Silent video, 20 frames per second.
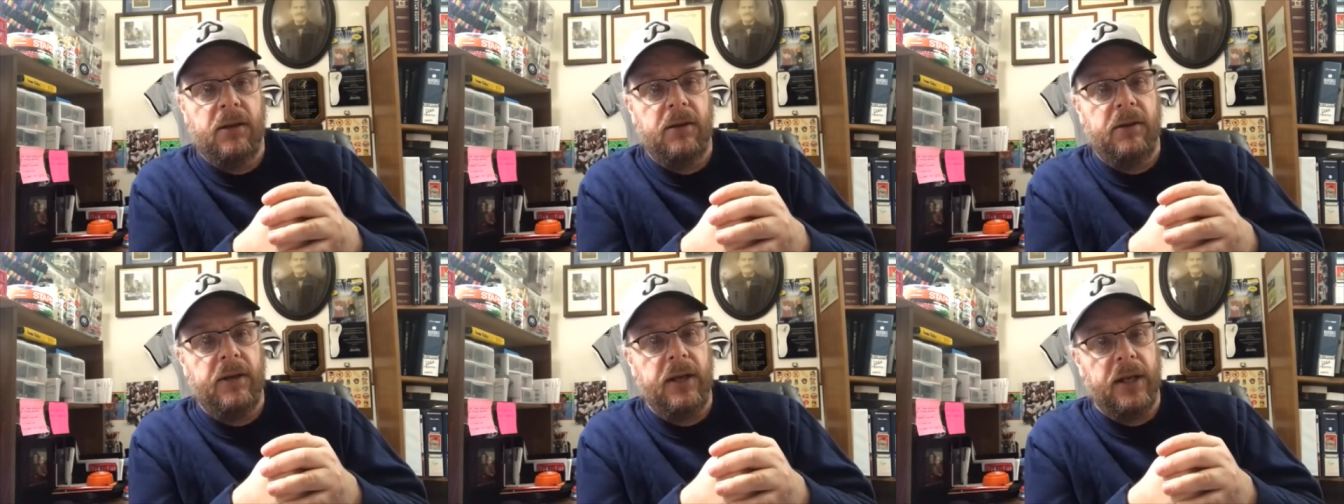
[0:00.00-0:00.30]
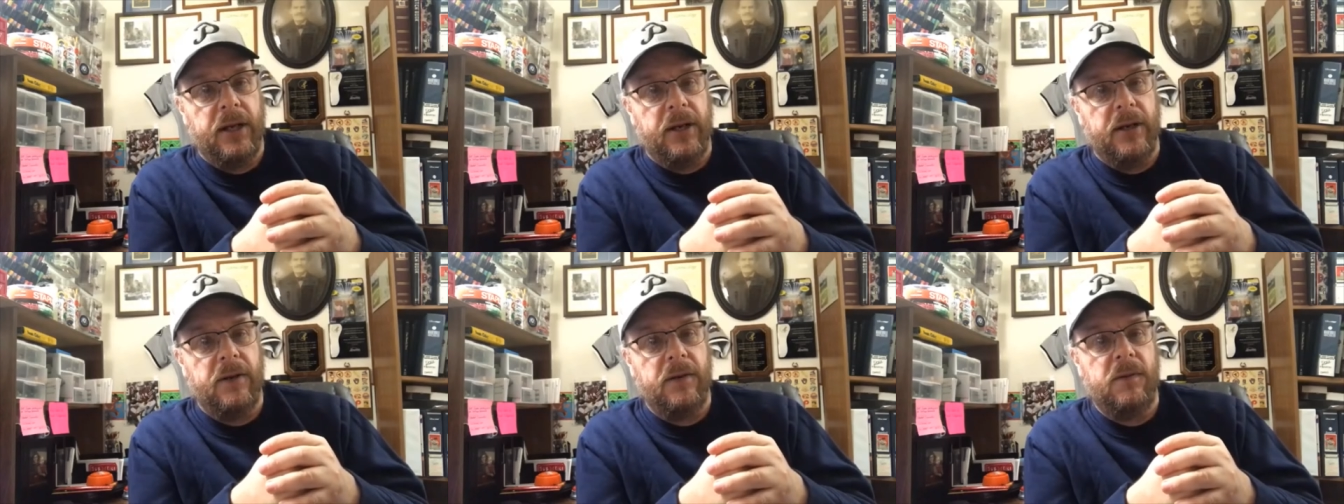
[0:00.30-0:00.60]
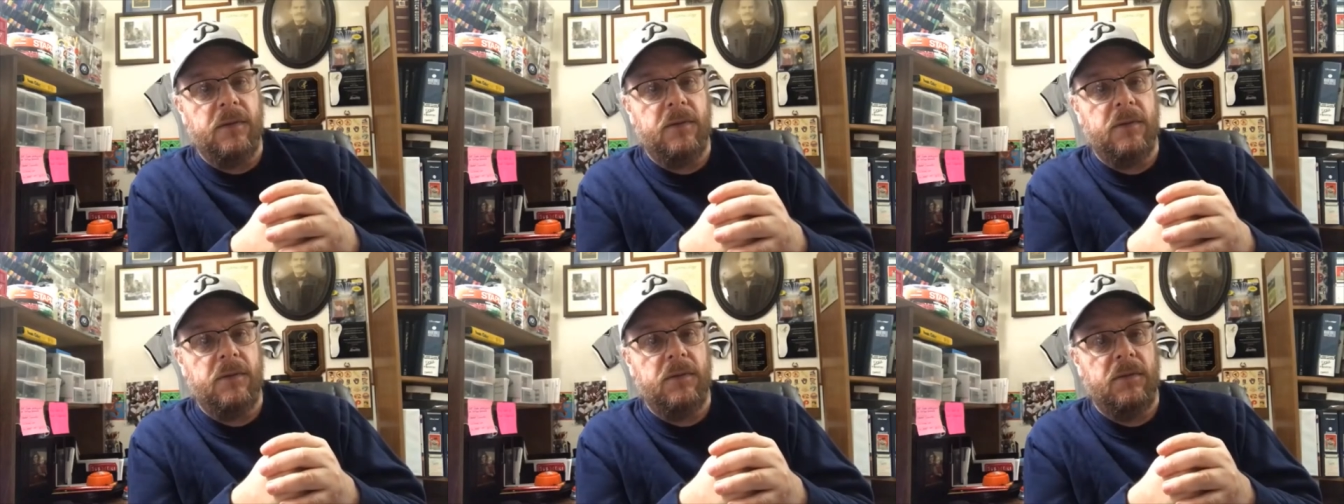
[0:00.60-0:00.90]
You know,
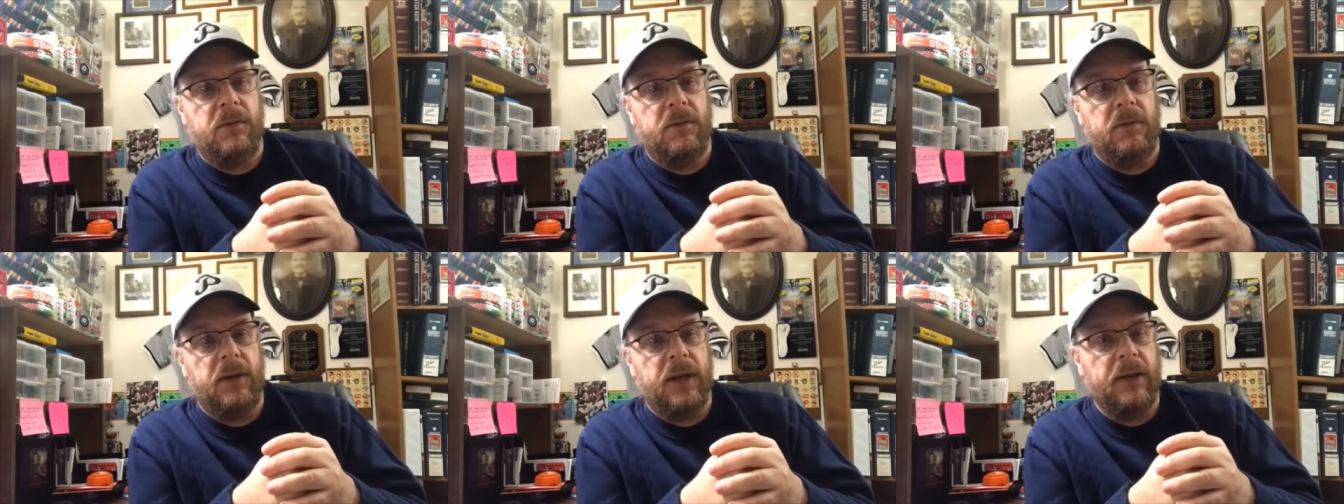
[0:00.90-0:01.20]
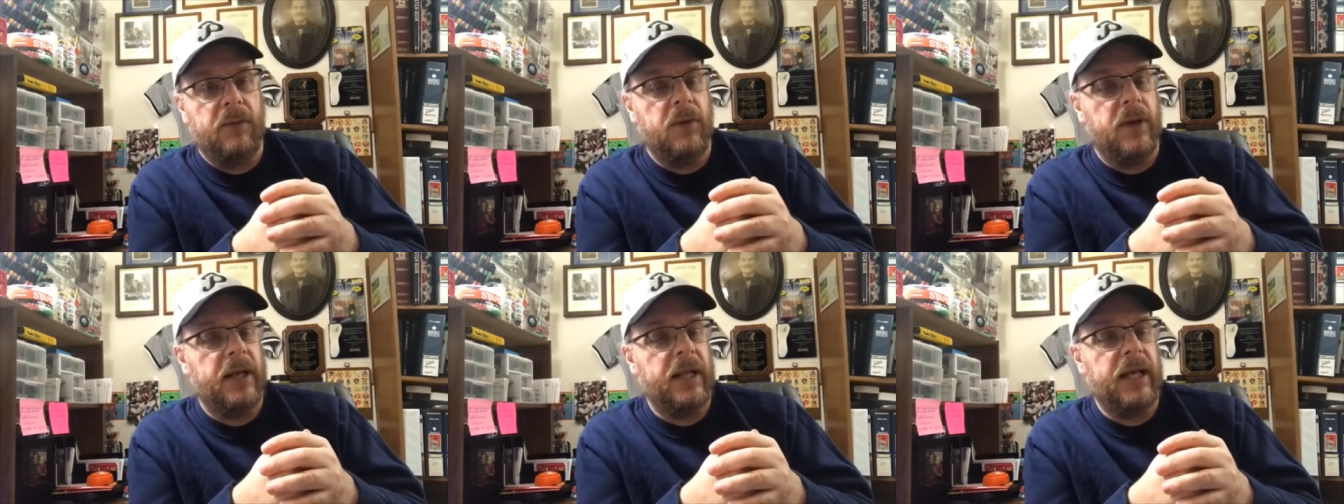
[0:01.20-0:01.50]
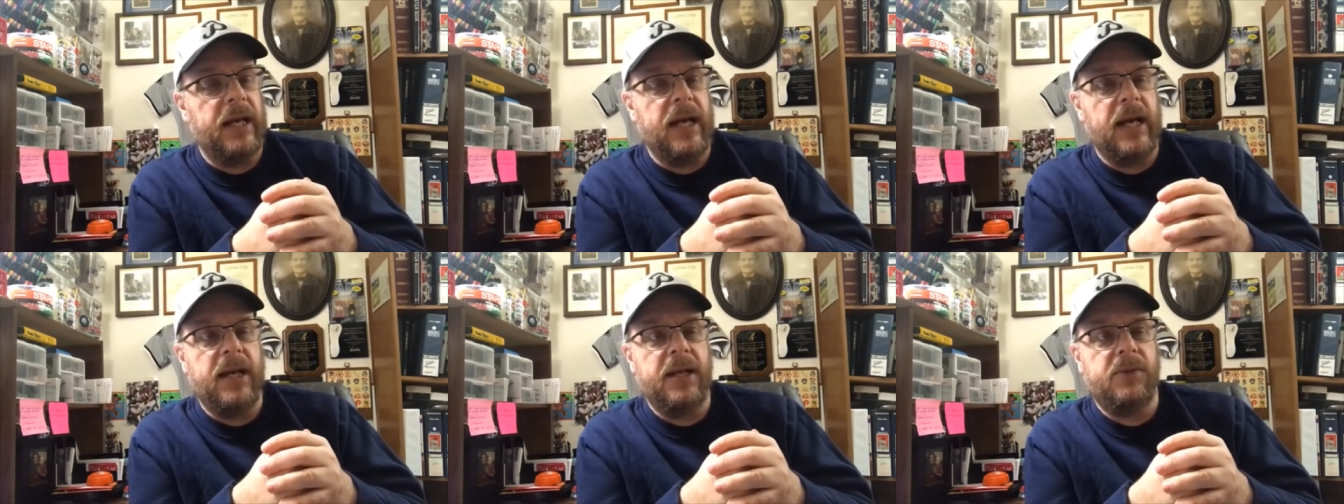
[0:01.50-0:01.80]
like one of the
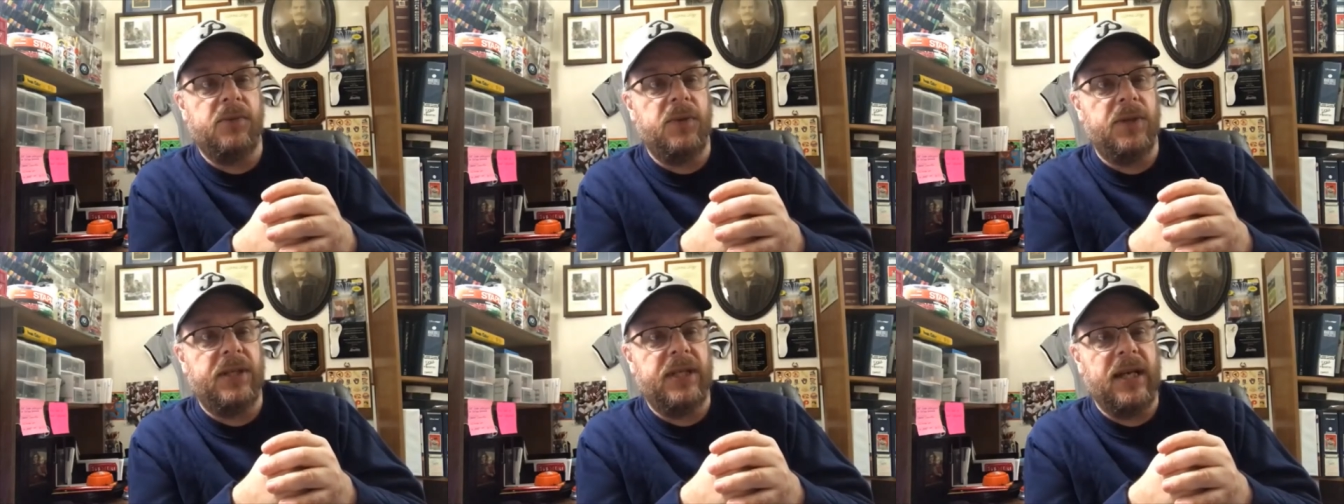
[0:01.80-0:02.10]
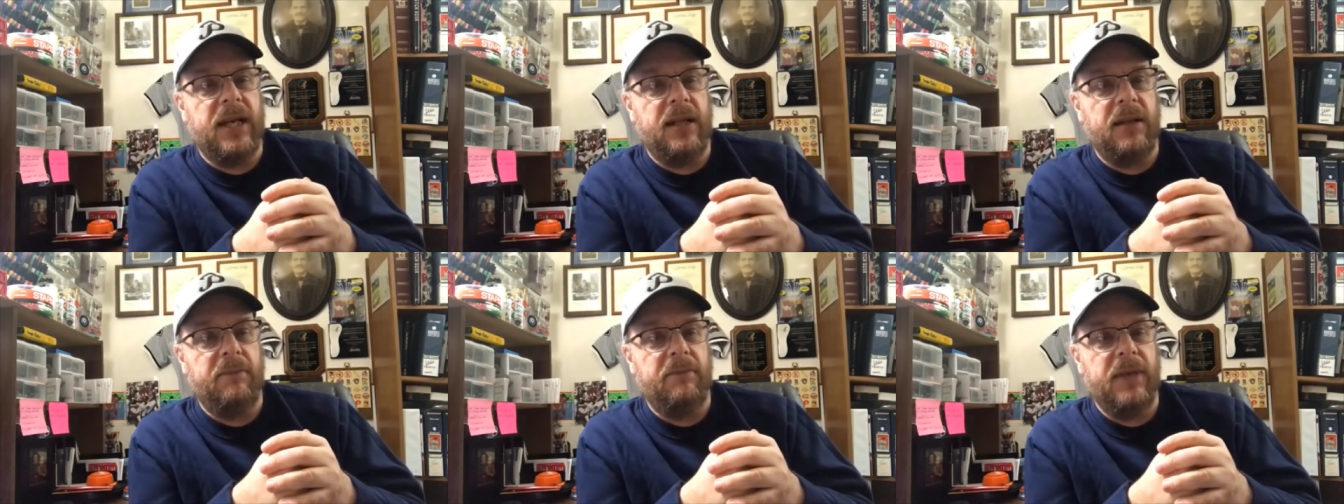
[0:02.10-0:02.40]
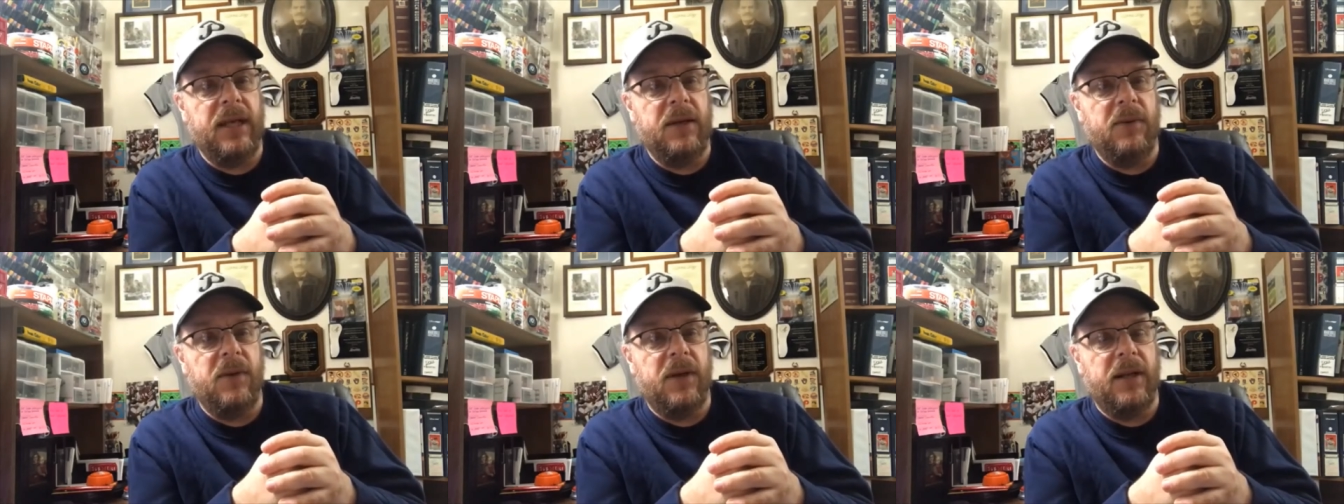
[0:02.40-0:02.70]
guys was telling
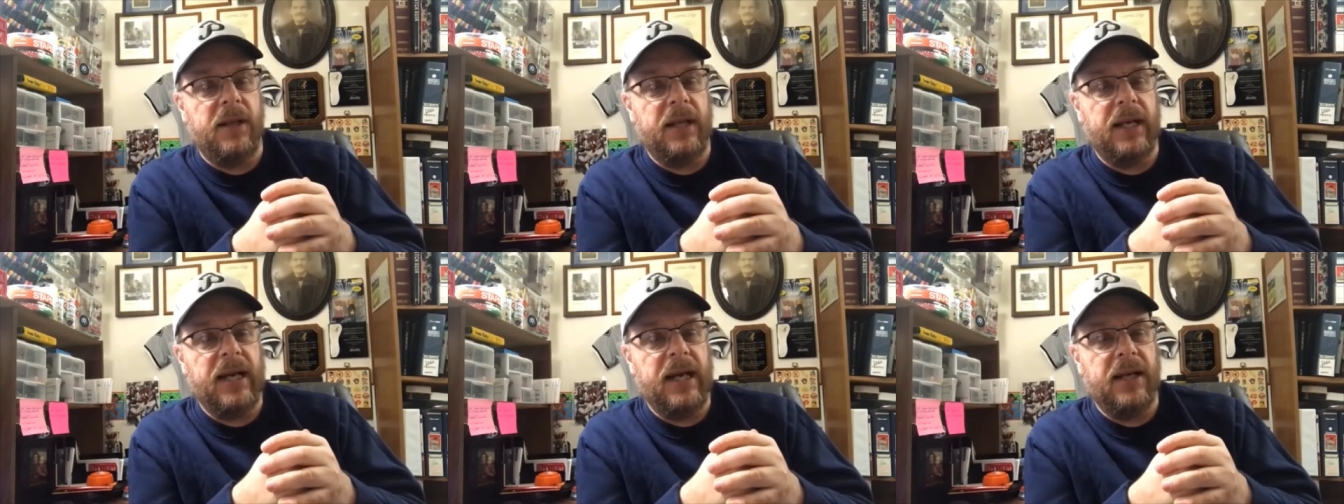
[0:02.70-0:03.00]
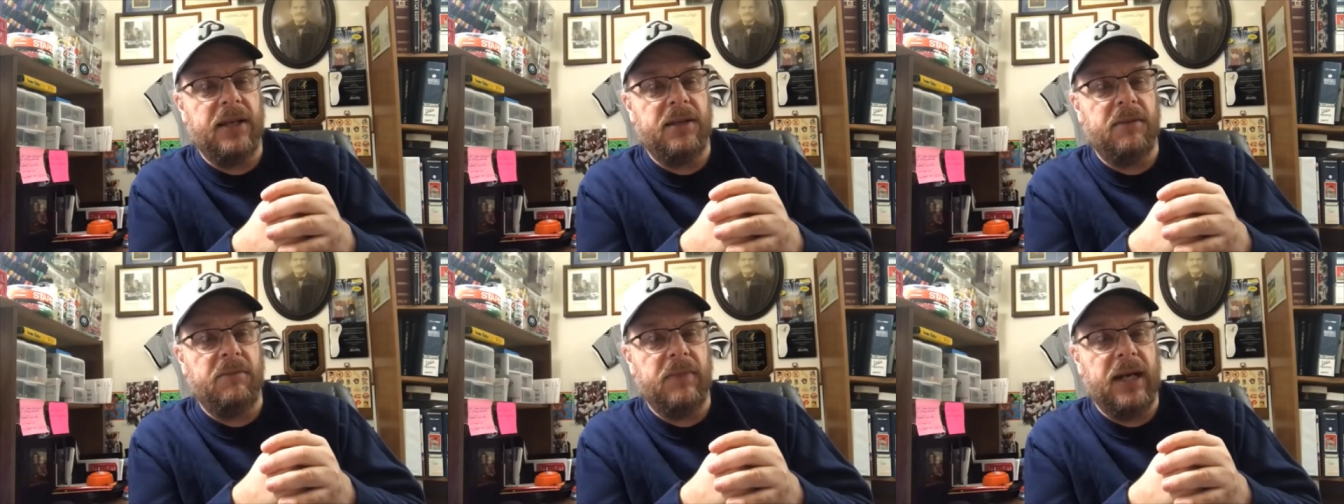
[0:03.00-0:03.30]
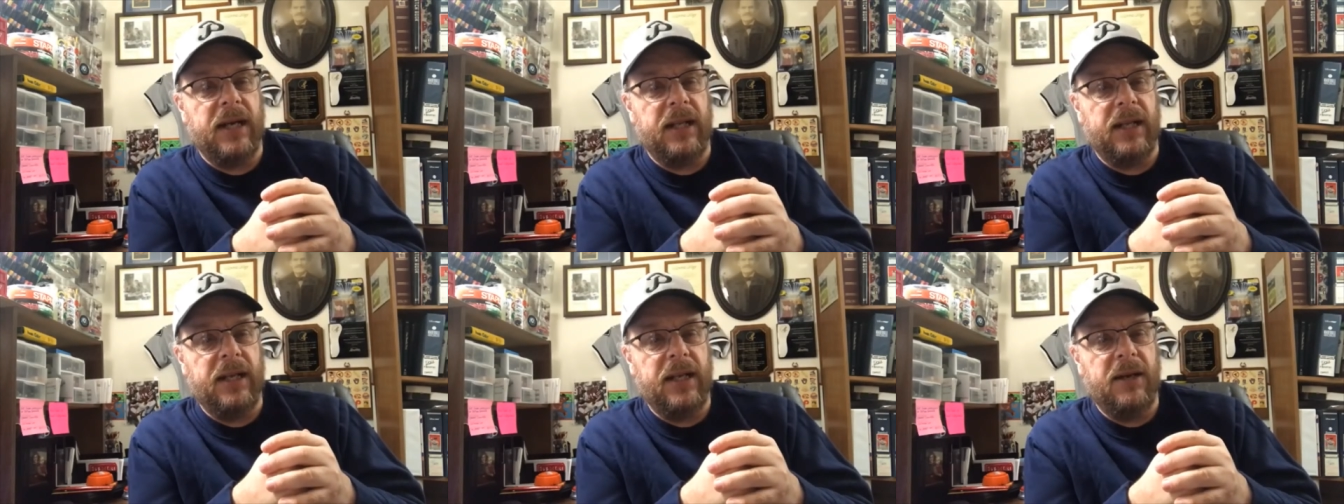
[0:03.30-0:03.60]
me, one of the guys in
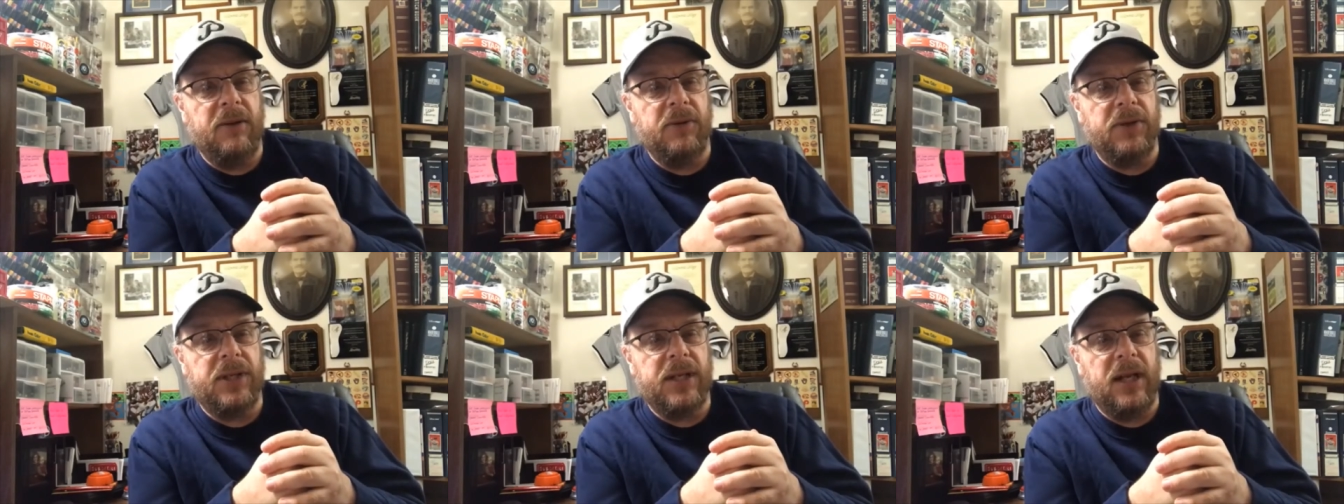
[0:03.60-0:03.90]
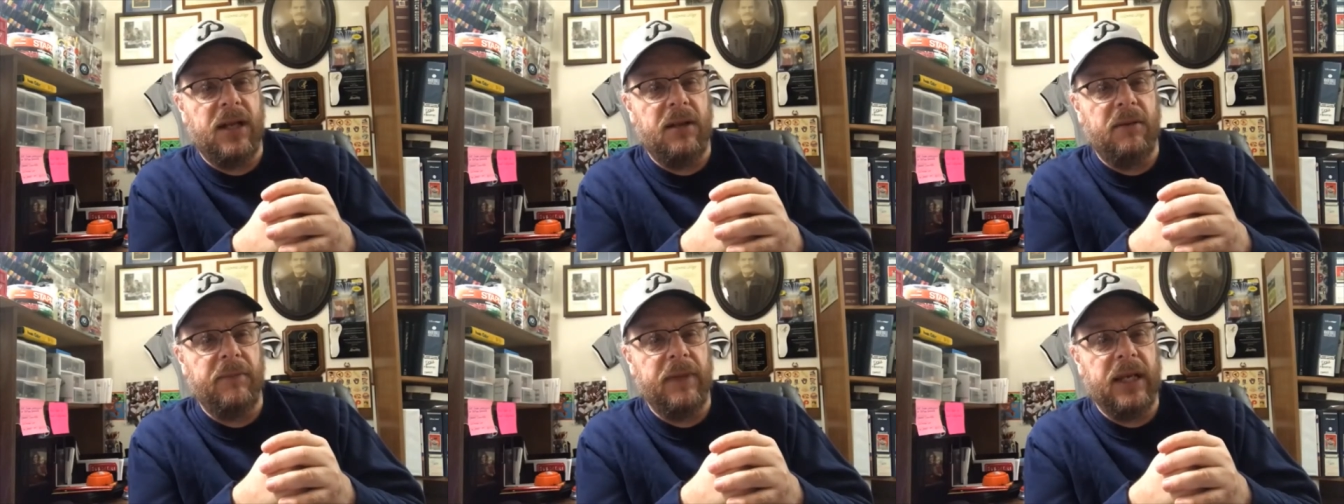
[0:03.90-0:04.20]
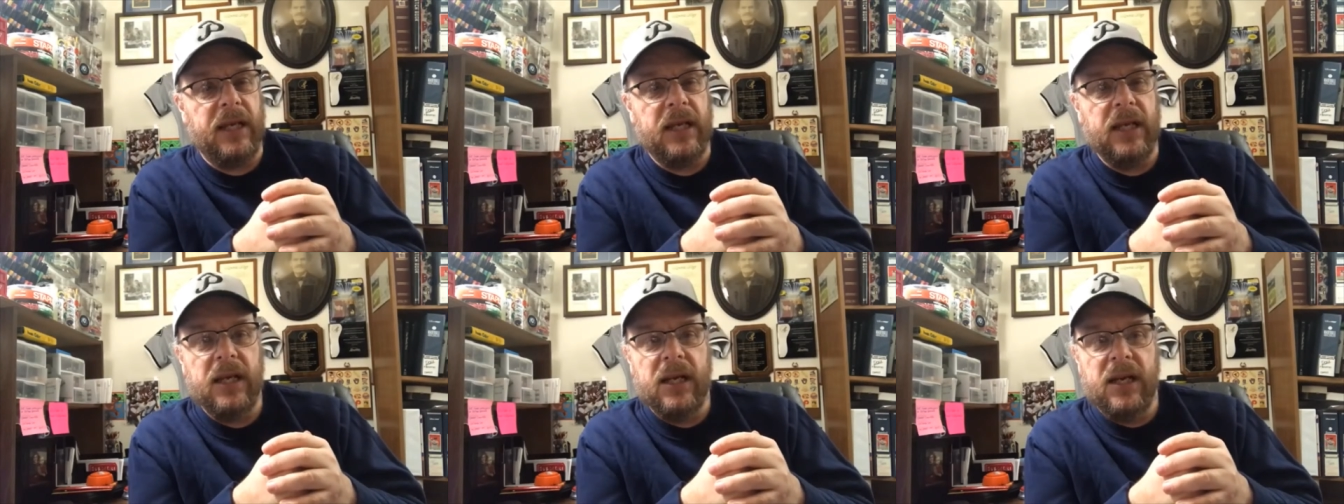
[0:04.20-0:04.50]
my league was telling
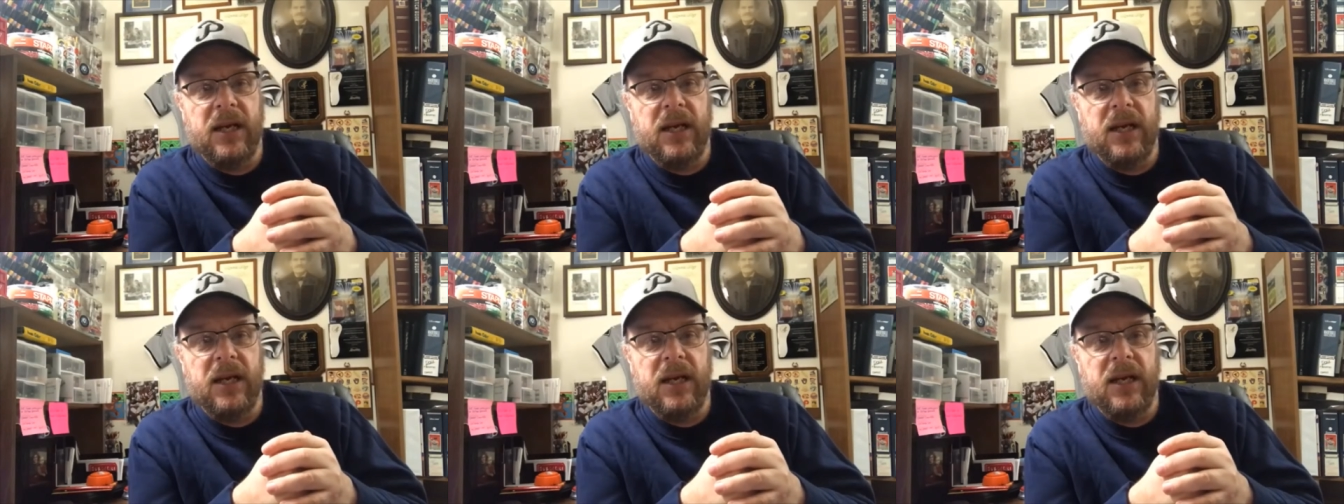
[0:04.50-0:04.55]
me,